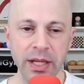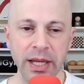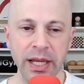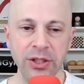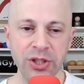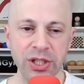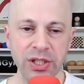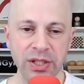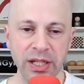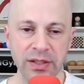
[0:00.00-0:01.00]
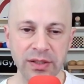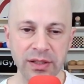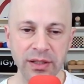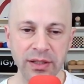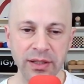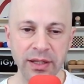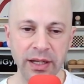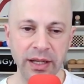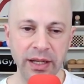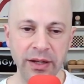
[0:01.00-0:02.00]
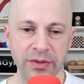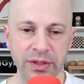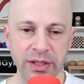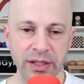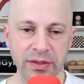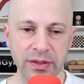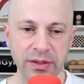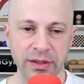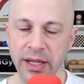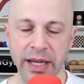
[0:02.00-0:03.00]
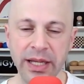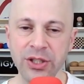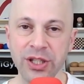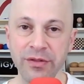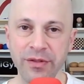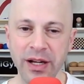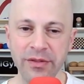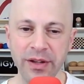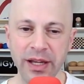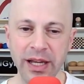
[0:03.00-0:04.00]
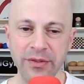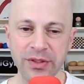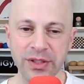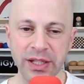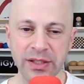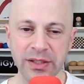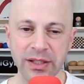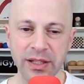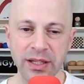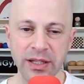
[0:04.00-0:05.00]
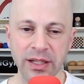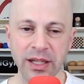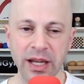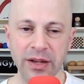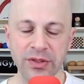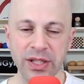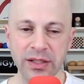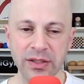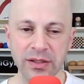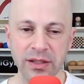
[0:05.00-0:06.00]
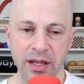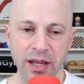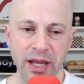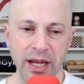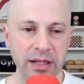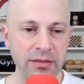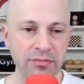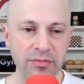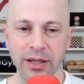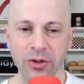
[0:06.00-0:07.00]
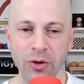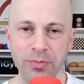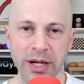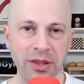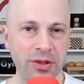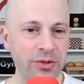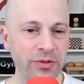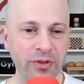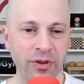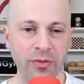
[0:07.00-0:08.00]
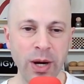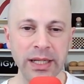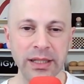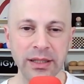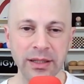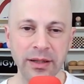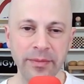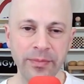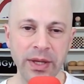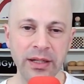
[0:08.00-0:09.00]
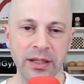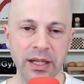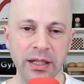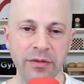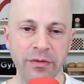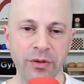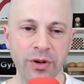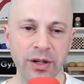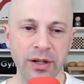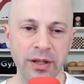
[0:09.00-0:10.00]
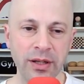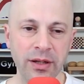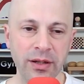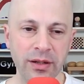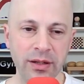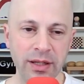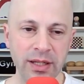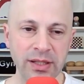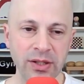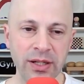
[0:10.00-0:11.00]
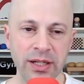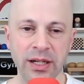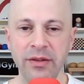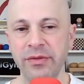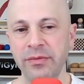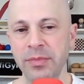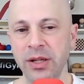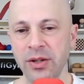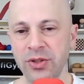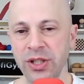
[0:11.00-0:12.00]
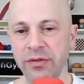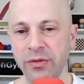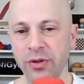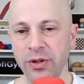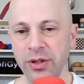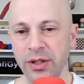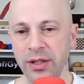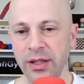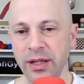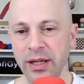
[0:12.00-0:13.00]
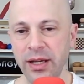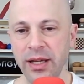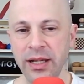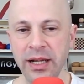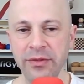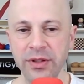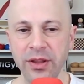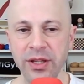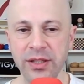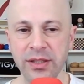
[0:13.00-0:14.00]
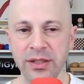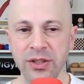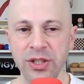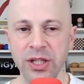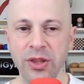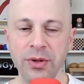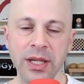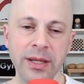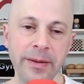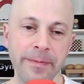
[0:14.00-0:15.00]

hg6, f6, hg5, f6, king f6, and no breakthrough for white, and king d4 is not enough because g4, and after this g3.